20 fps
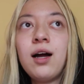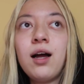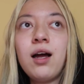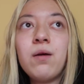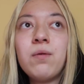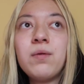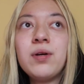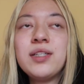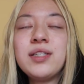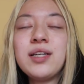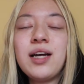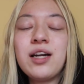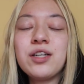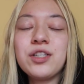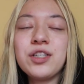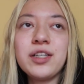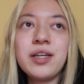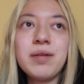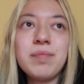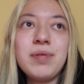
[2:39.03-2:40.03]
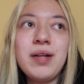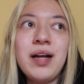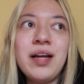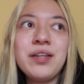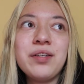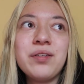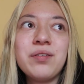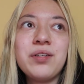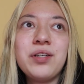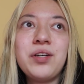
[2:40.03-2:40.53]
I was actually
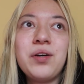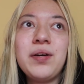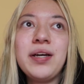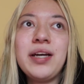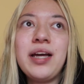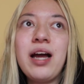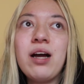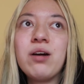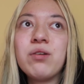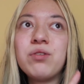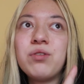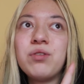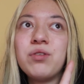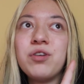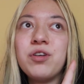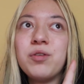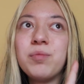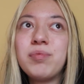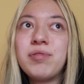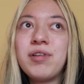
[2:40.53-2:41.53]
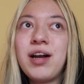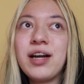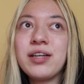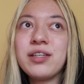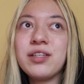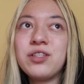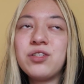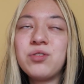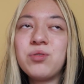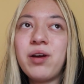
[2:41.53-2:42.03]
planning on going out to
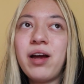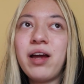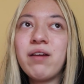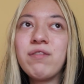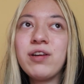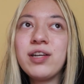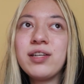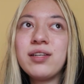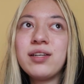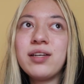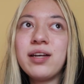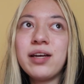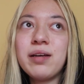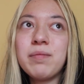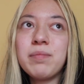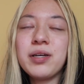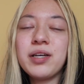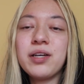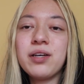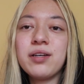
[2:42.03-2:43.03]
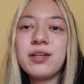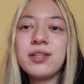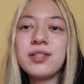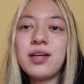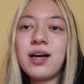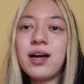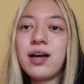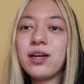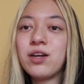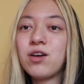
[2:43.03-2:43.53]
practice driving today because
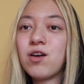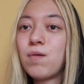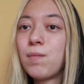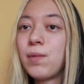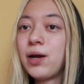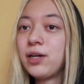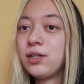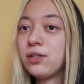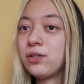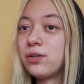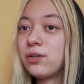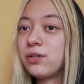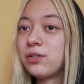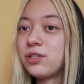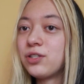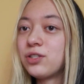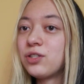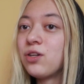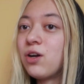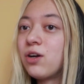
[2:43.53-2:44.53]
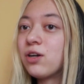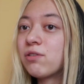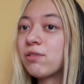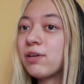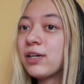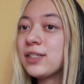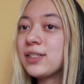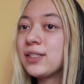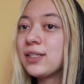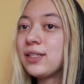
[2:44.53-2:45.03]
I got my learner's log
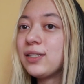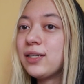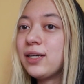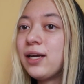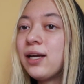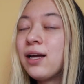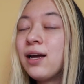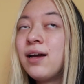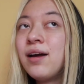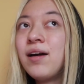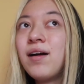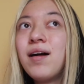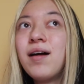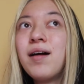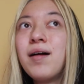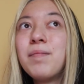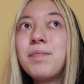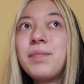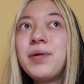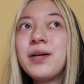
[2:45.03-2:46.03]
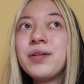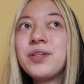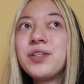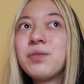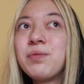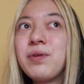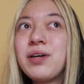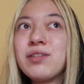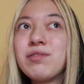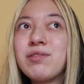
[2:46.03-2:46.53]
recently, but
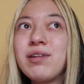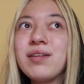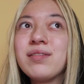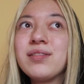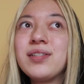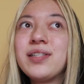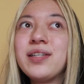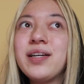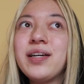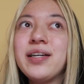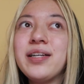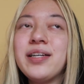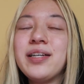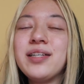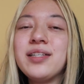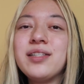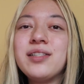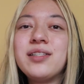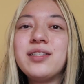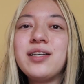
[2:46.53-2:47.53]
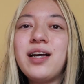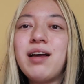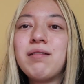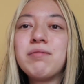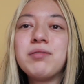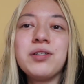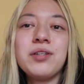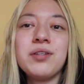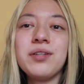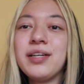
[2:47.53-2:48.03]
the weather outside is
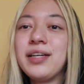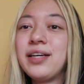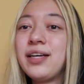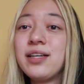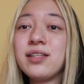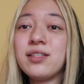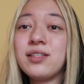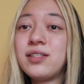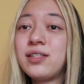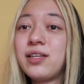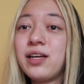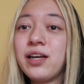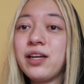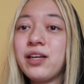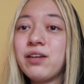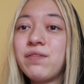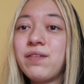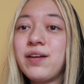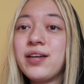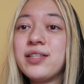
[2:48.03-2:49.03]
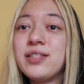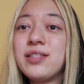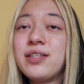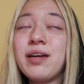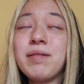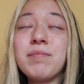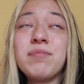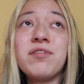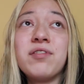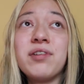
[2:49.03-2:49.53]
absolutely insane. If I
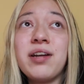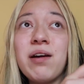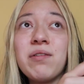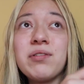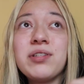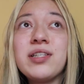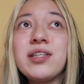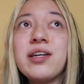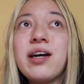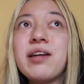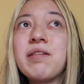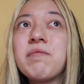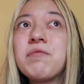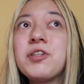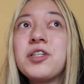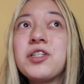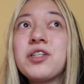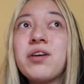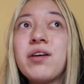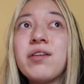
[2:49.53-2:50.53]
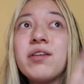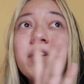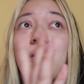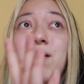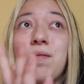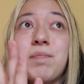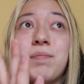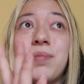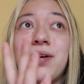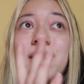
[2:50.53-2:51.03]
step foot outside, I'm just going to
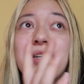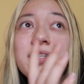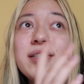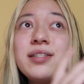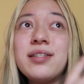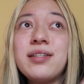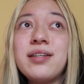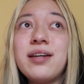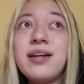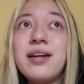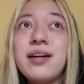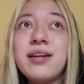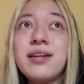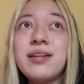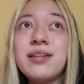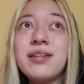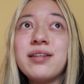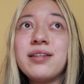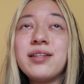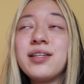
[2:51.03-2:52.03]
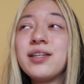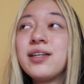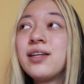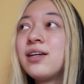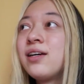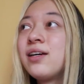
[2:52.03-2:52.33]
combust, and